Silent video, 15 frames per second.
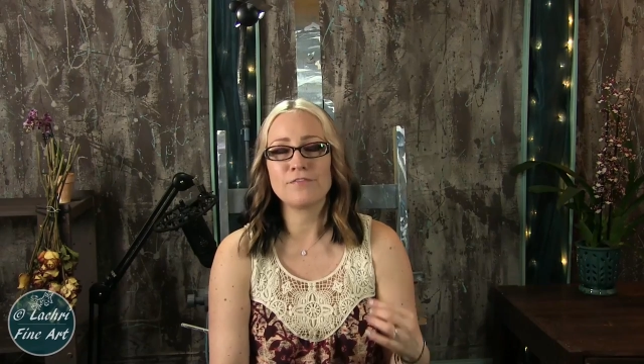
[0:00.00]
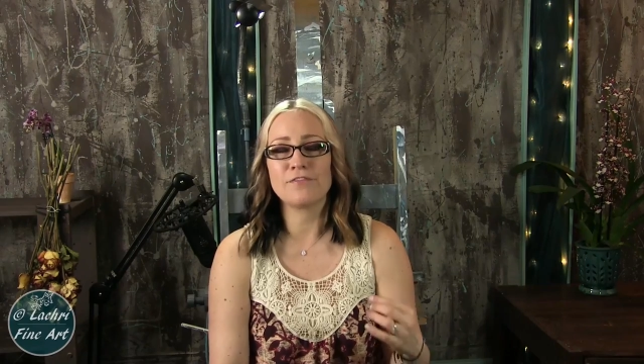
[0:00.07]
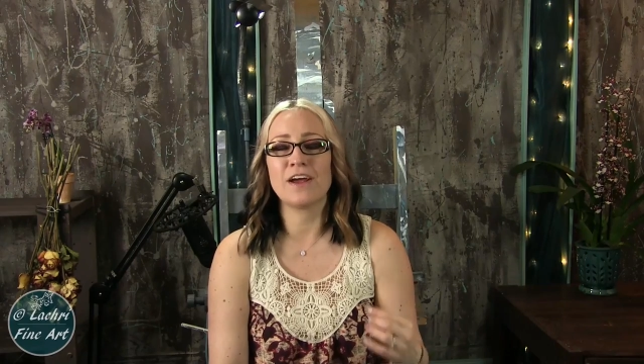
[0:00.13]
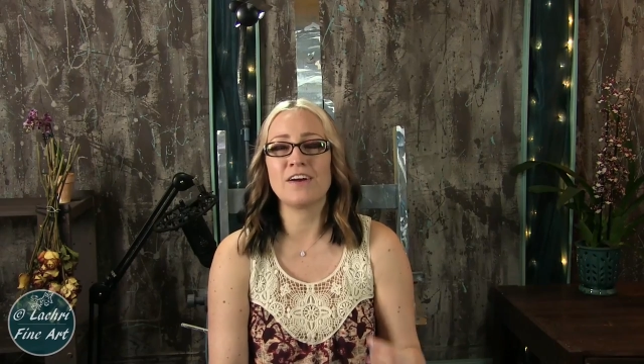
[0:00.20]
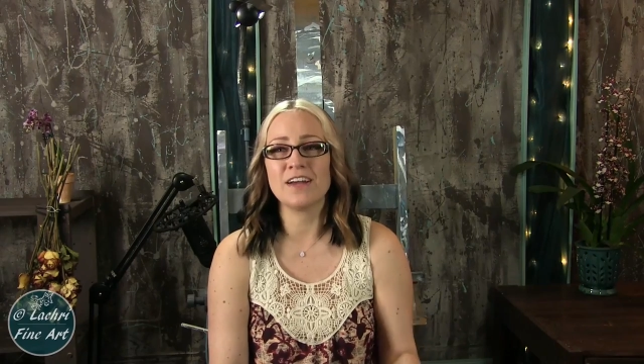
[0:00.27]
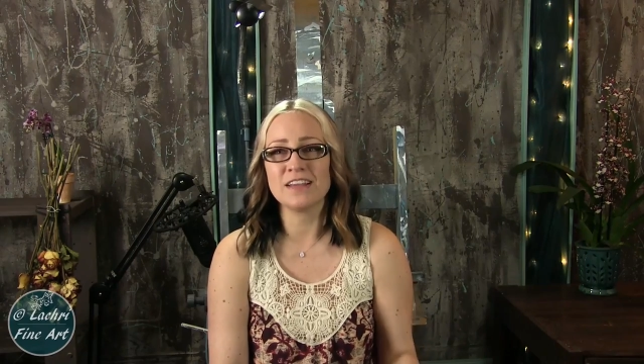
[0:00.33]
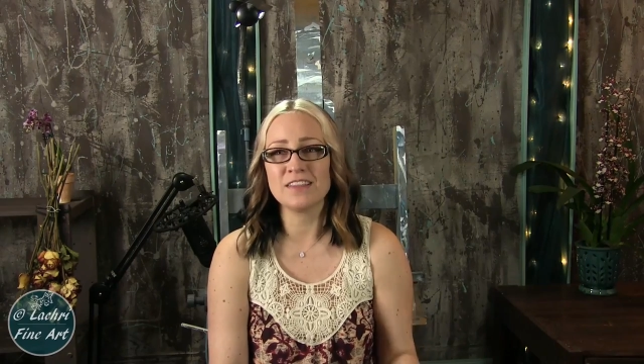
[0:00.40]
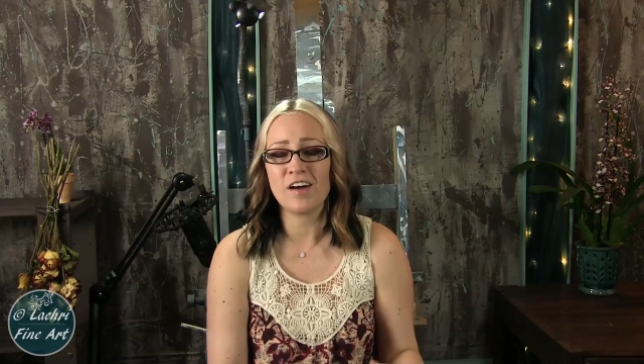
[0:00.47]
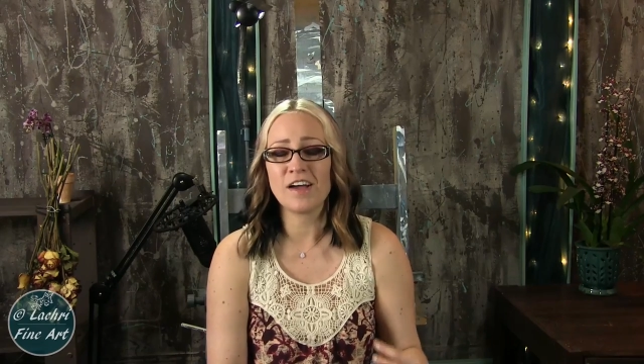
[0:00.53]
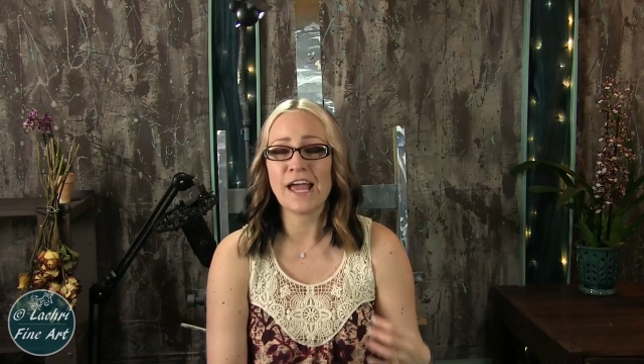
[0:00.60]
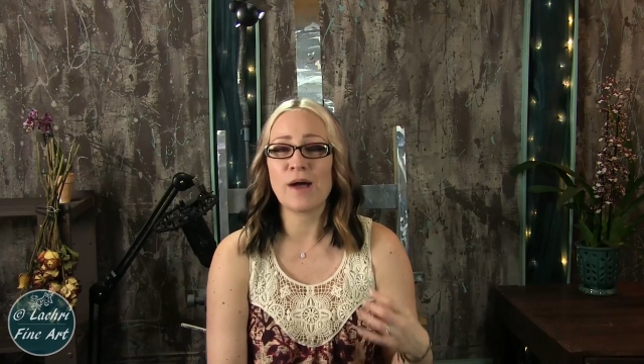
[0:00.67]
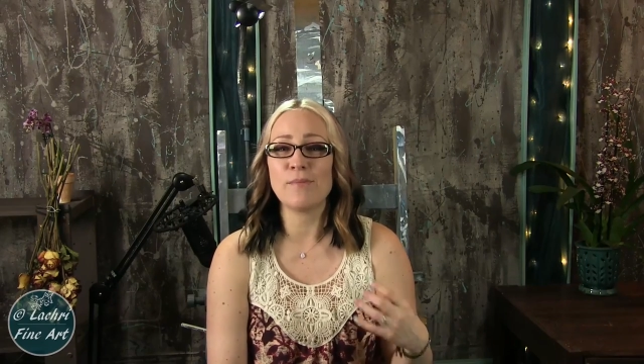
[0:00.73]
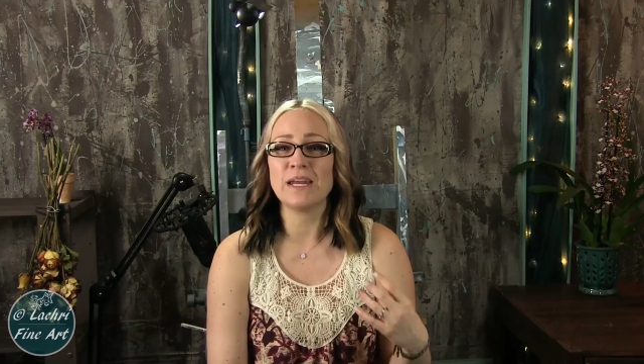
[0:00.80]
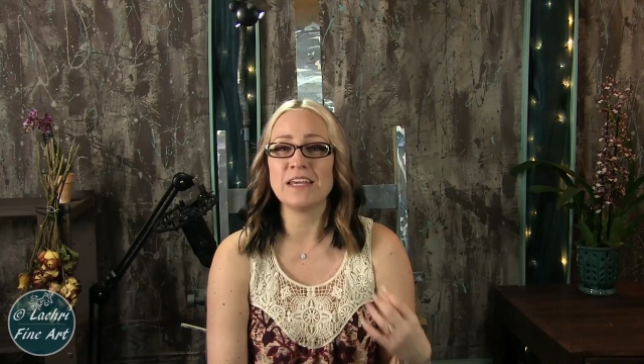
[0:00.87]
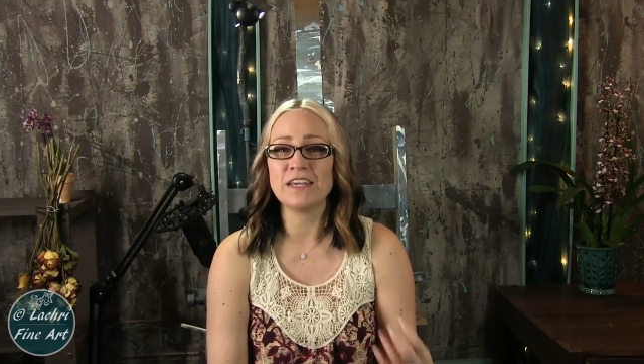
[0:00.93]
very long,
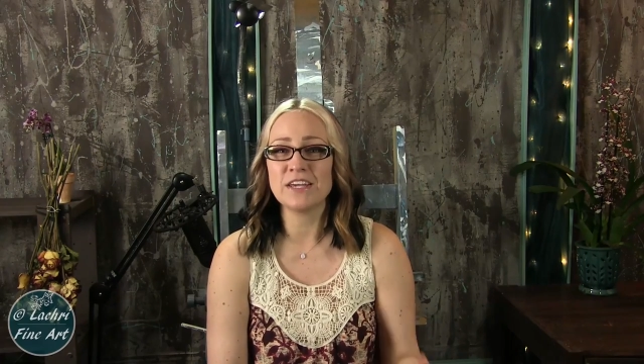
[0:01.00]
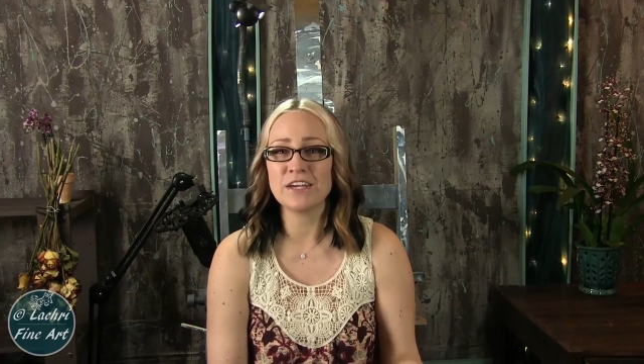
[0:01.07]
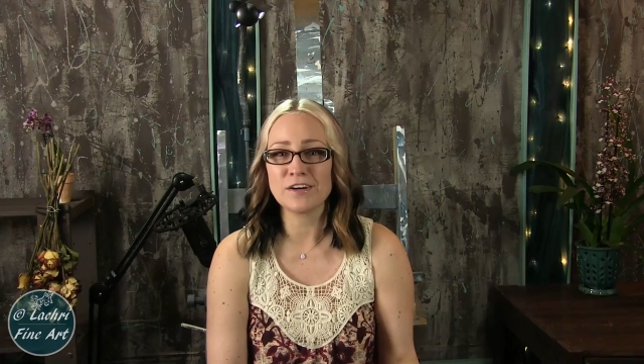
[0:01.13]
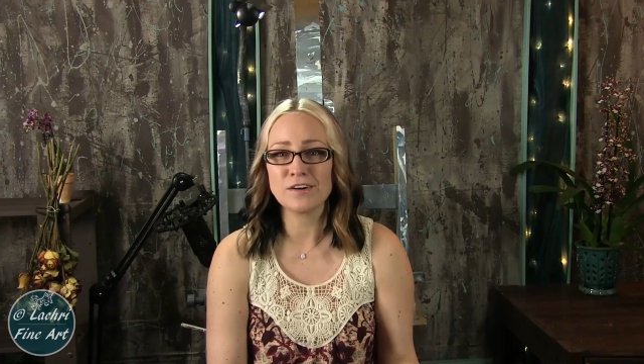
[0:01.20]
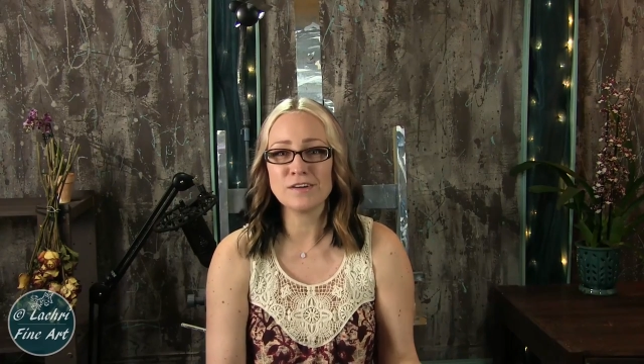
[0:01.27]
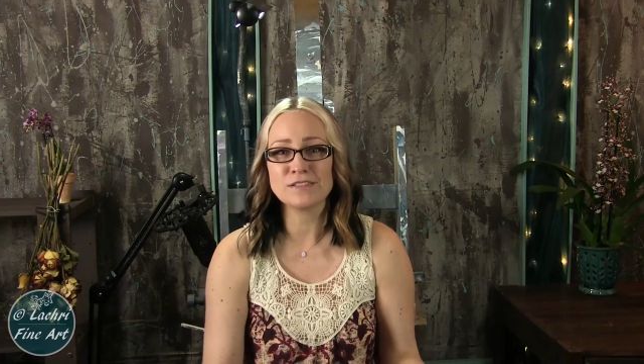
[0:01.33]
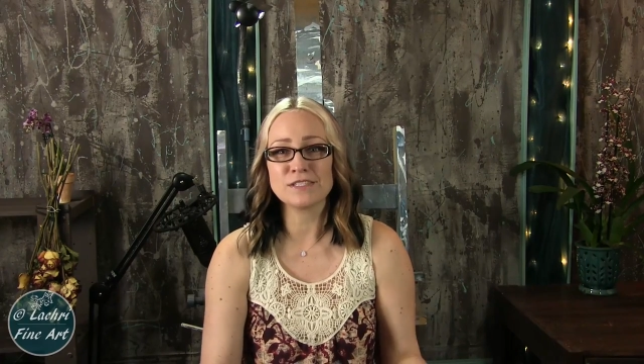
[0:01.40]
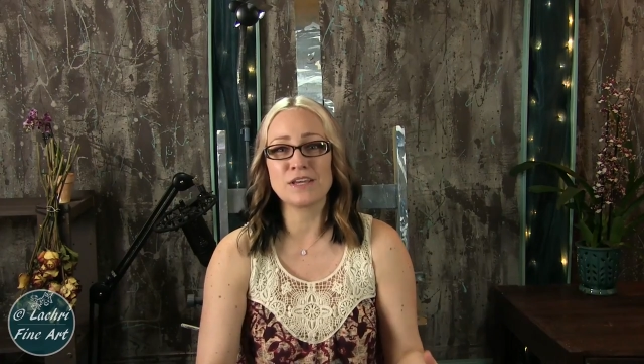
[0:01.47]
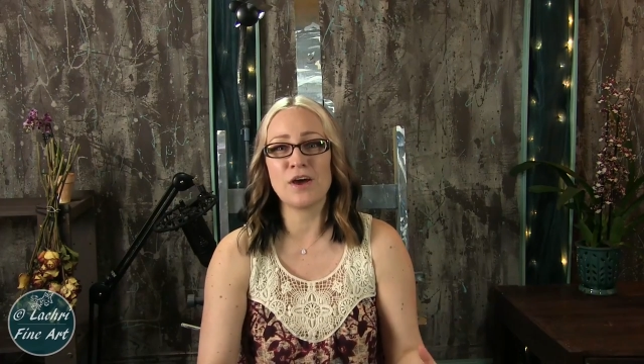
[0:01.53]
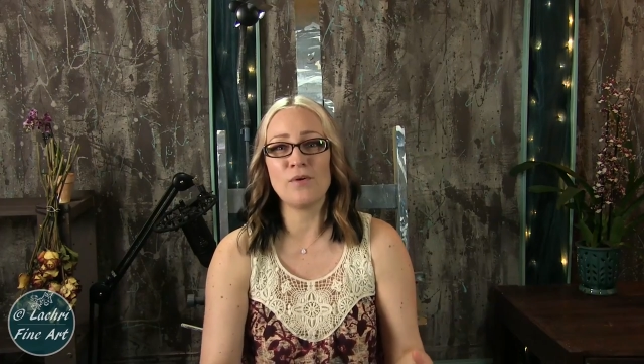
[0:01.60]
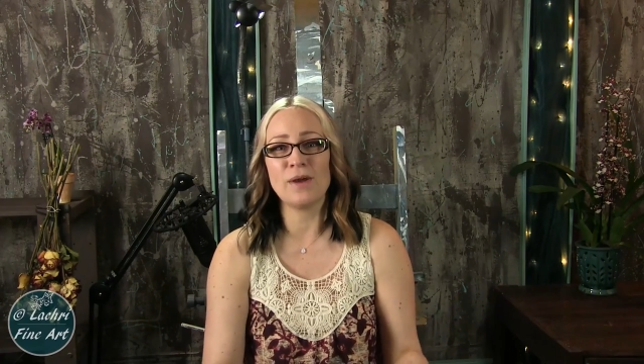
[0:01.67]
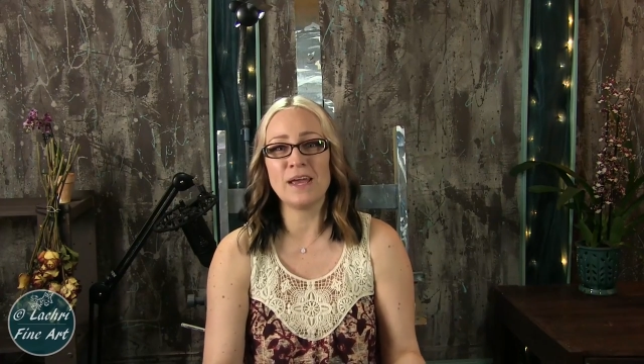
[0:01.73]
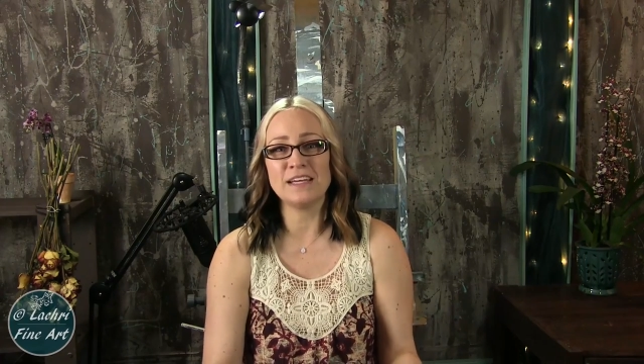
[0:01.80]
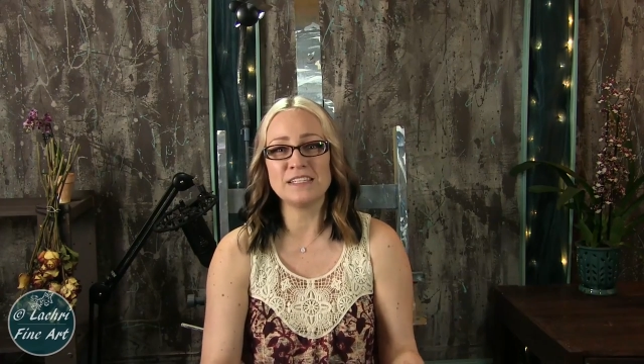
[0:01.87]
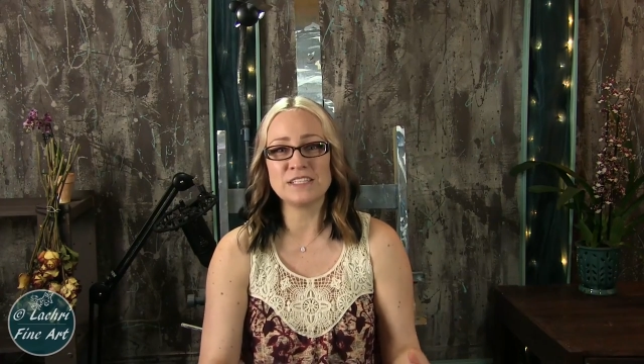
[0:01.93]
how many years go
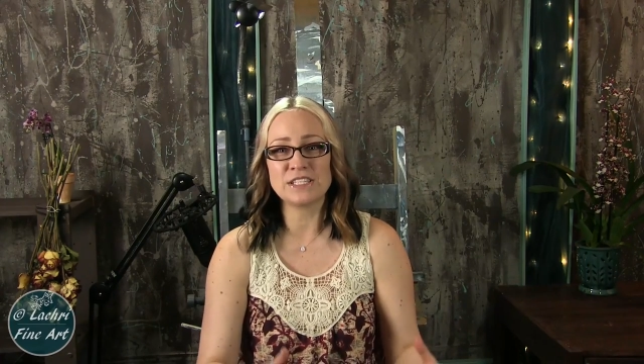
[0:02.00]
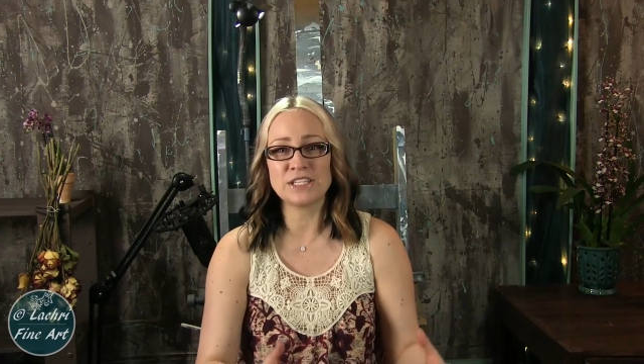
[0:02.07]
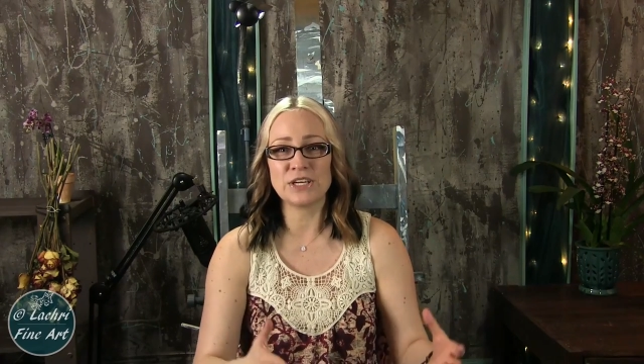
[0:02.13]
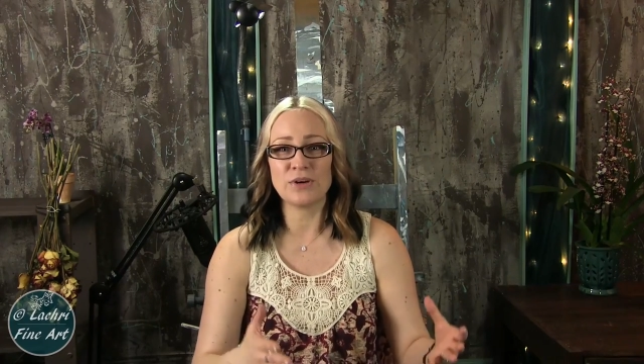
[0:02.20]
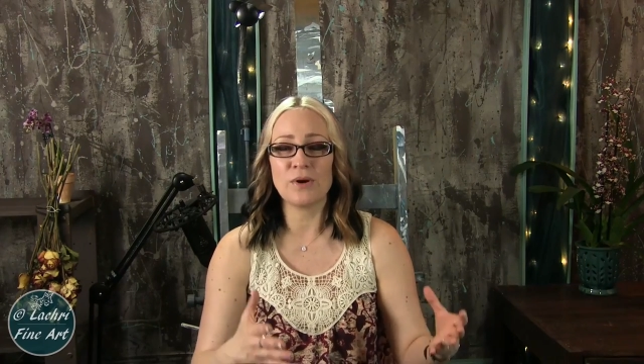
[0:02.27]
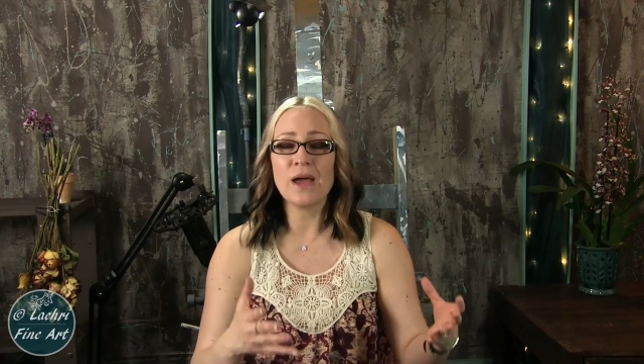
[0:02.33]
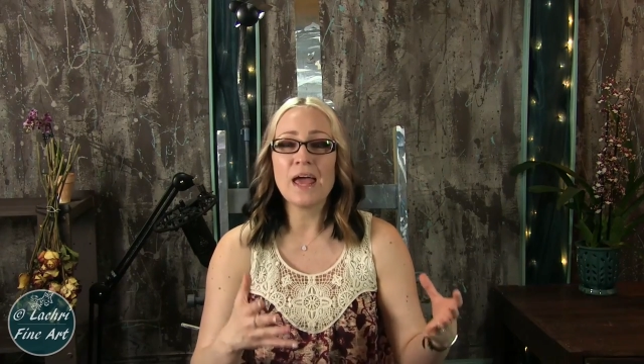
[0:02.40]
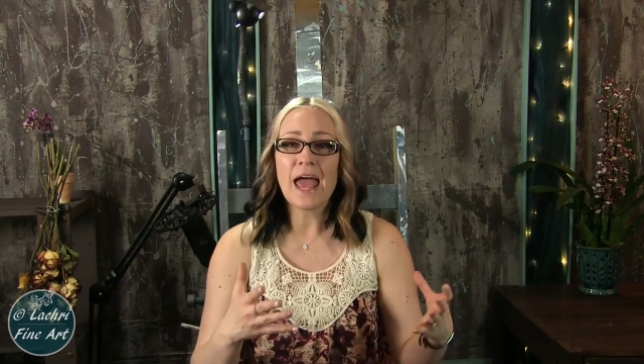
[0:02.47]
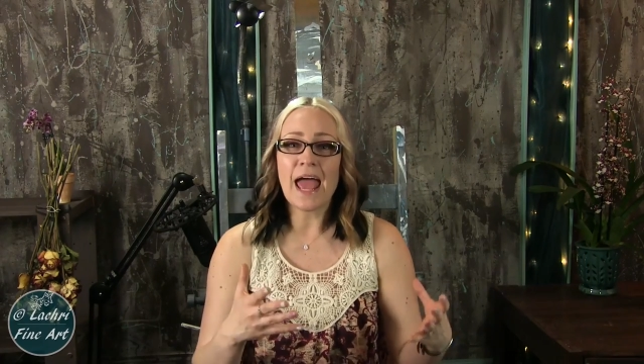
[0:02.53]
into